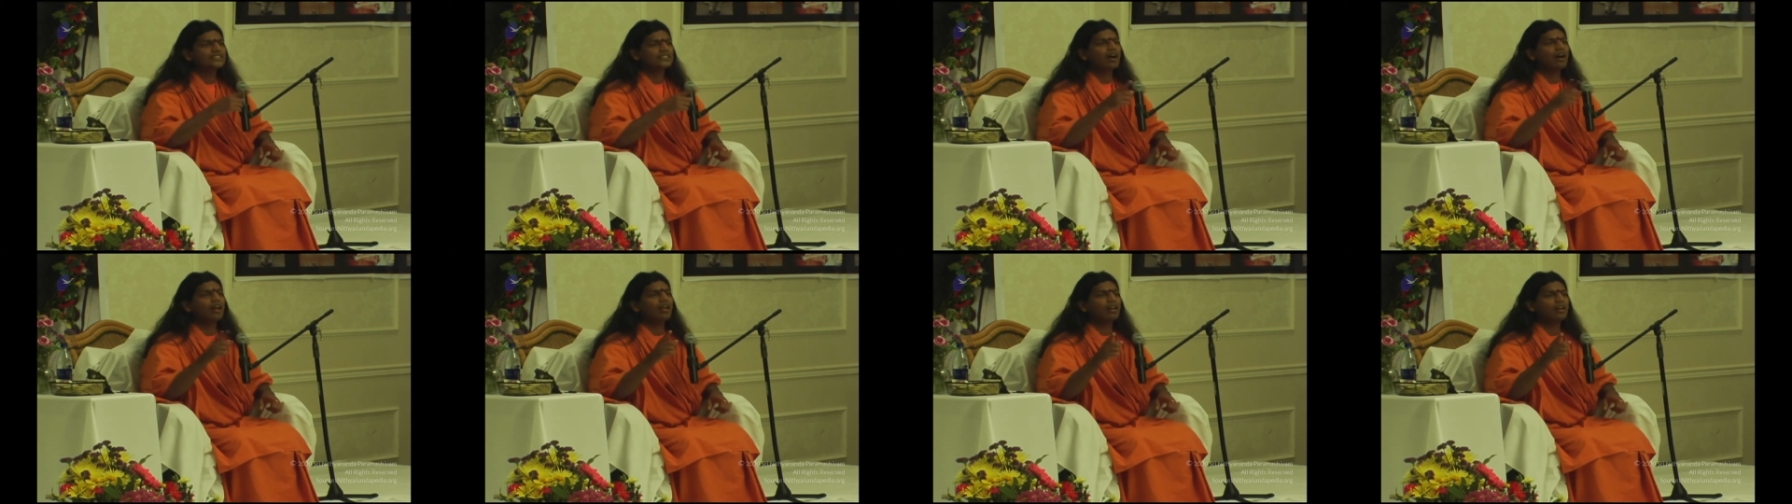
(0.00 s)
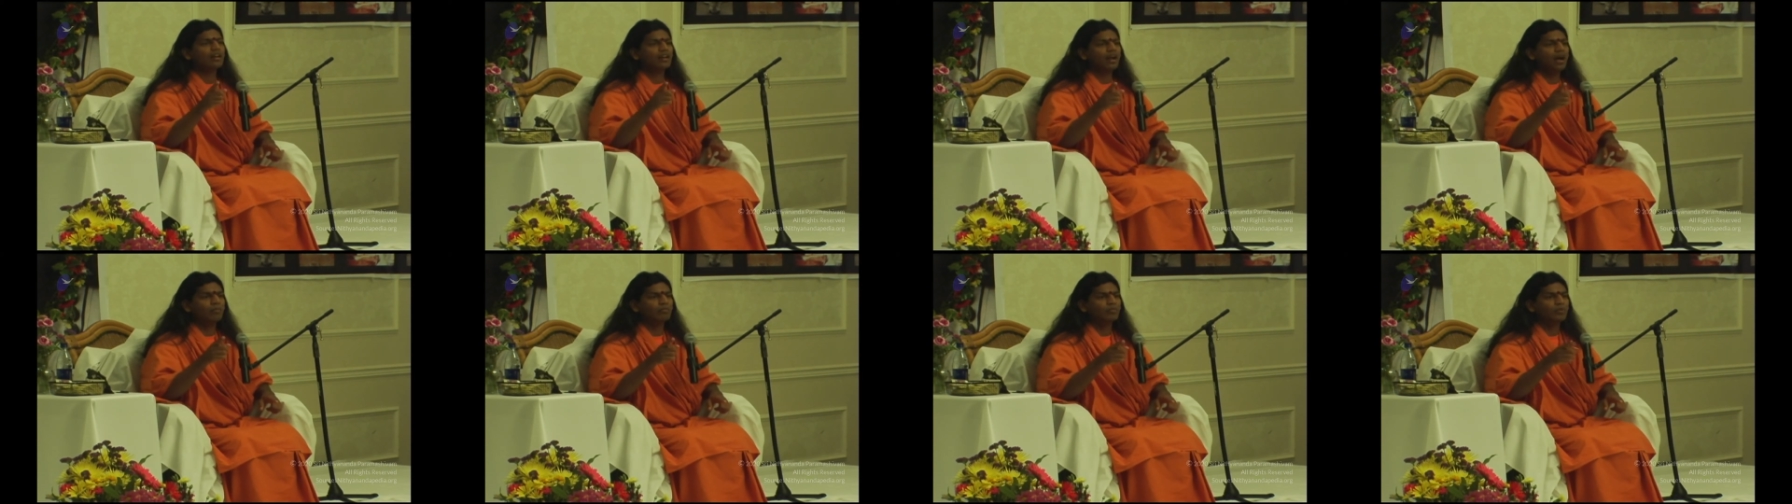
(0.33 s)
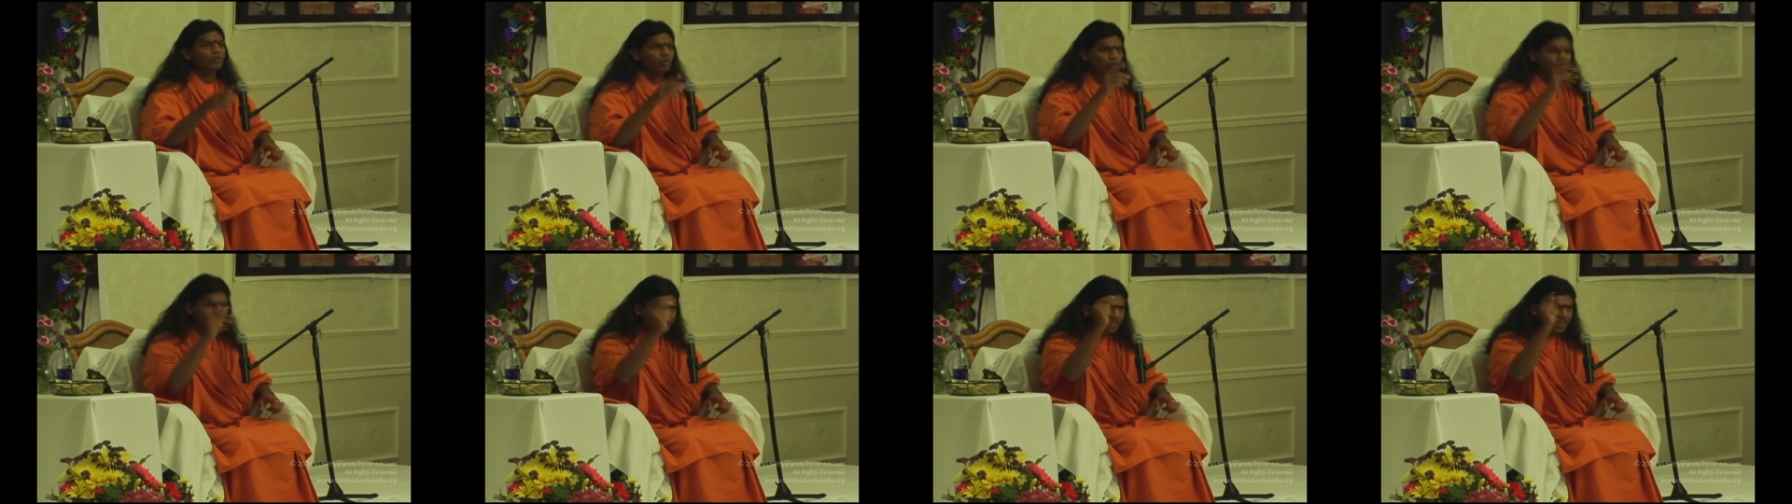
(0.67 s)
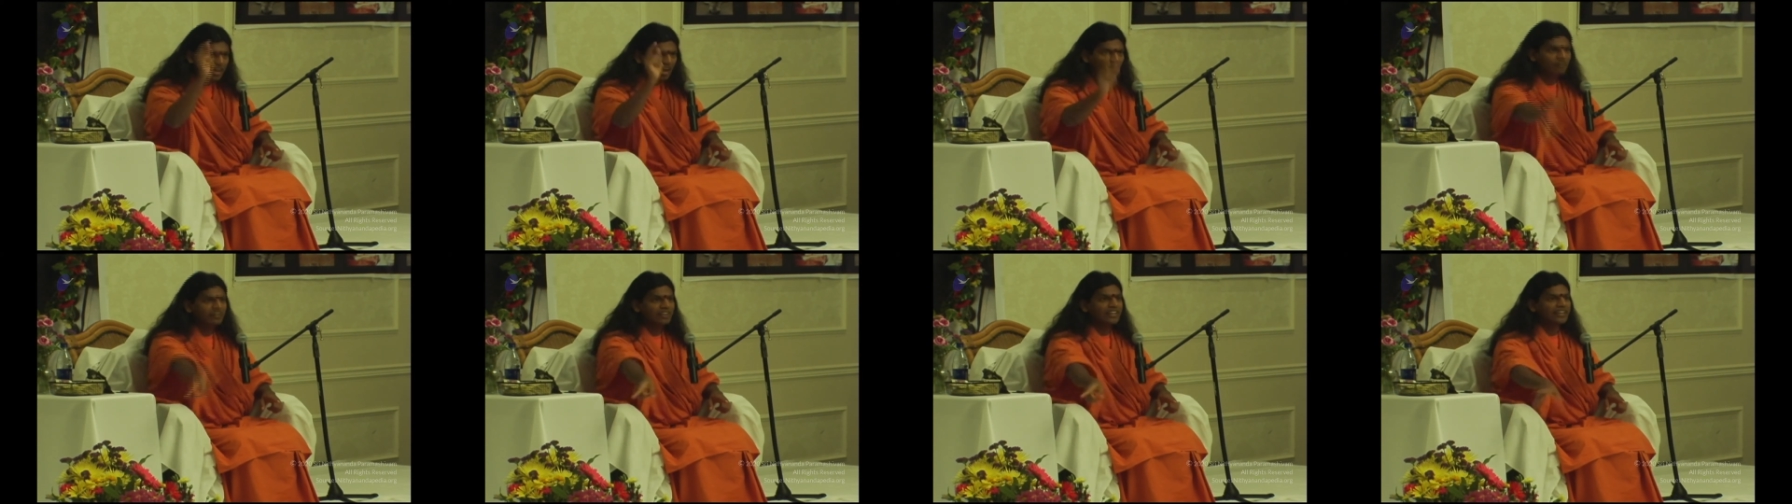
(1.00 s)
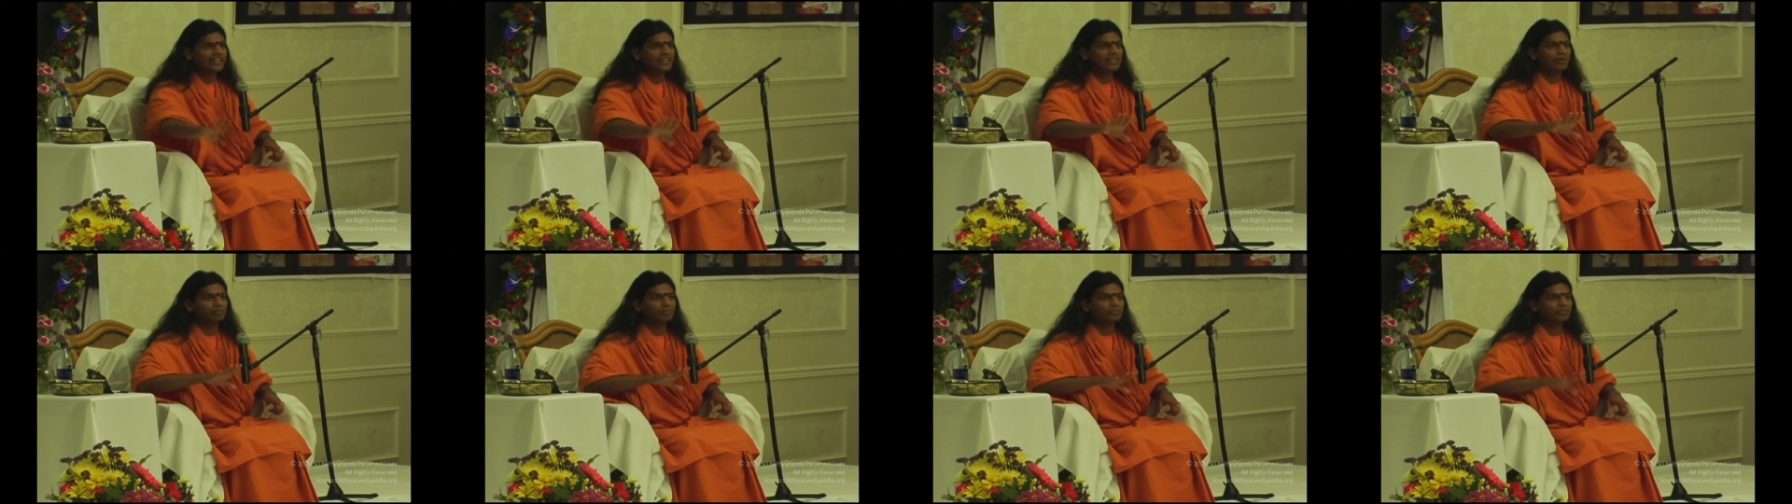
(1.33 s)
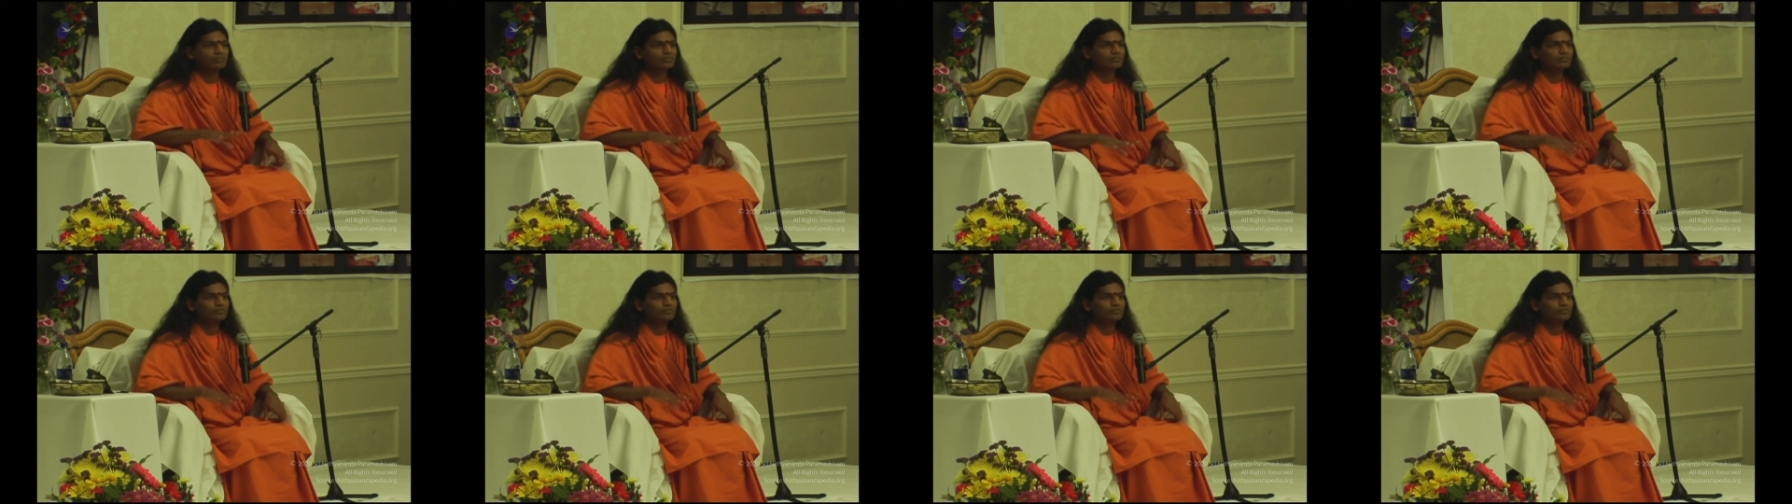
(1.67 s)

call Ram. Only Ram will get up.